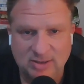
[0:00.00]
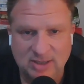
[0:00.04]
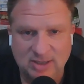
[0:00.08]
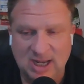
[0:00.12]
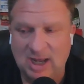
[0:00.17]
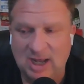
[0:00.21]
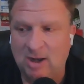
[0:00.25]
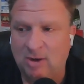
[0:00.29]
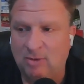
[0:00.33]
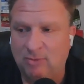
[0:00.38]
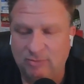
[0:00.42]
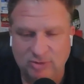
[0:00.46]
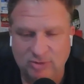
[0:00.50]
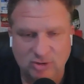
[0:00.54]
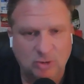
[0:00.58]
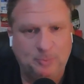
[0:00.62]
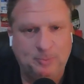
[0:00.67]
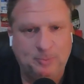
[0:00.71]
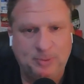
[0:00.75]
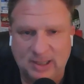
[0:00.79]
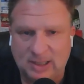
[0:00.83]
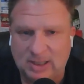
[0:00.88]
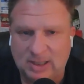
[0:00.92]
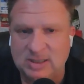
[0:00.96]
Now, you'll
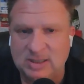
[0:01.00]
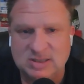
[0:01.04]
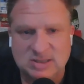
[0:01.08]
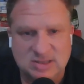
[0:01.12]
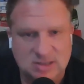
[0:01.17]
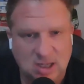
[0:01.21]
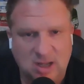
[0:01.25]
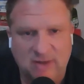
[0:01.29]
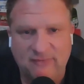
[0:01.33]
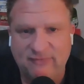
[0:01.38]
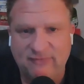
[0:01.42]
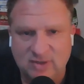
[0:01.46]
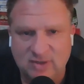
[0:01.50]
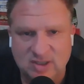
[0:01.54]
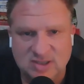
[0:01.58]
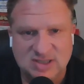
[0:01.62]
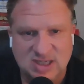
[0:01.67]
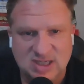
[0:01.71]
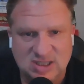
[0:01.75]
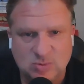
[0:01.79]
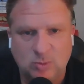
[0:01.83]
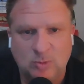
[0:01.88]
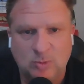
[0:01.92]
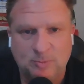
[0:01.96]
pick at stuff because
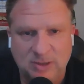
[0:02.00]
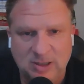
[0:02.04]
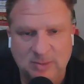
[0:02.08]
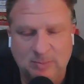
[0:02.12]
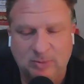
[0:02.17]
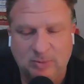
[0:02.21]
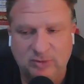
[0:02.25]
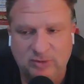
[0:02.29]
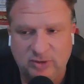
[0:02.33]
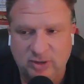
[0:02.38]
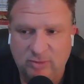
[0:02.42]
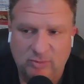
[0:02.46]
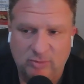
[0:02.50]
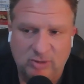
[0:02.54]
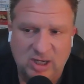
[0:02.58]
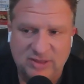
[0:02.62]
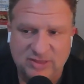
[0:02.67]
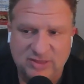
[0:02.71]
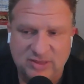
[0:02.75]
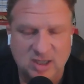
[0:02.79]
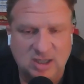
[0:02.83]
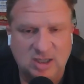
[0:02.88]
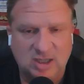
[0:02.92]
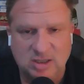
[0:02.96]
that's what people do. And I
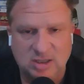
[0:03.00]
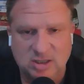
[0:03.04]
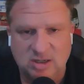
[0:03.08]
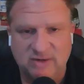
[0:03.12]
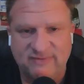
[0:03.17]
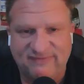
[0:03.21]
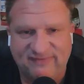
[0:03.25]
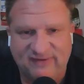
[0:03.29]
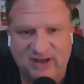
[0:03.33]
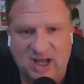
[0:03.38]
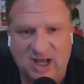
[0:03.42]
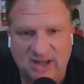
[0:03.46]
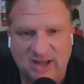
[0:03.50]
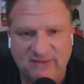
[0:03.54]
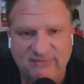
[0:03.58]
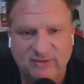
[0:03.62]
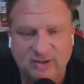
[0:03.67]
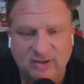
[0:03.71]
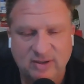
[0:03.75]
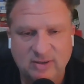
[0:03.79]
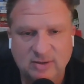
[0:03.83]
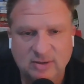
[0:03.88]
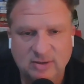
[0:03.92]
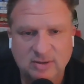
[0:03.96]
think in year five,
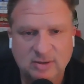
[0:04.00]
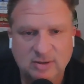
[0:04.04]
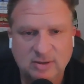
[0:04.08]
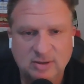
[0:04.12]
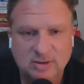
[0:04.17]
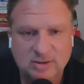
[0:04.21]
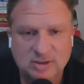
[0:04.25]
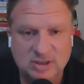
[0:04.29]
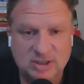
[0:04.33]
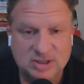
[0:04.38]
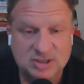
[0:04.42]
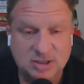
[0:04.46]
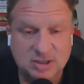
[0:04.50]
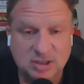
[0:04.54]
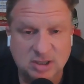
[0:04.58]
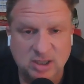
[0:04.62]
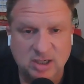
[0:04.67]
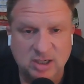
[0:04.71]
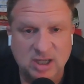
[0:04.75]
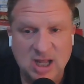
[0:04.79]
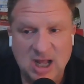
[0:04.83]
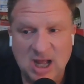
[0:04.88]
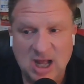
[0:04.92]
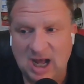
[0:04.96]
you
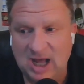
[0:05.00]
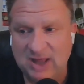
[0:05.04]
should.